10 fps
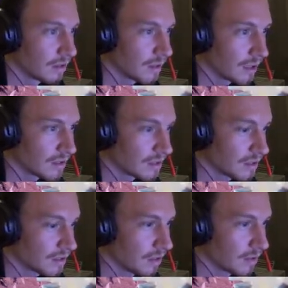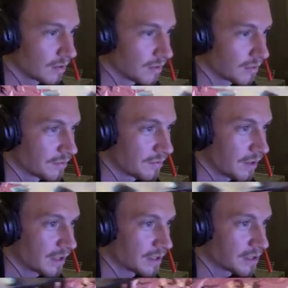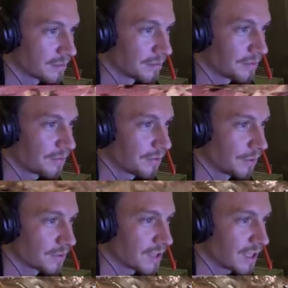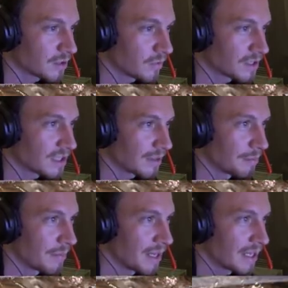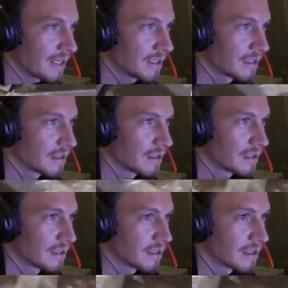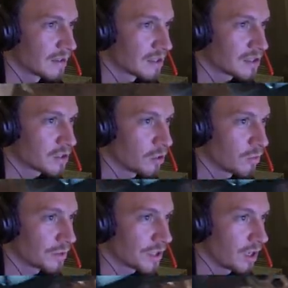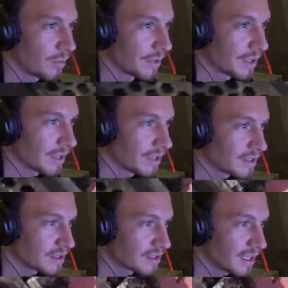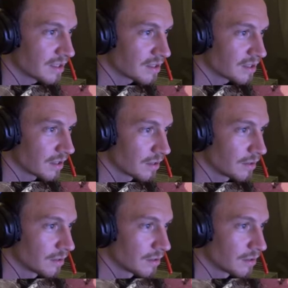Okay, so let's go and find some food. So that's obviously me. There's a storm coming, it says so.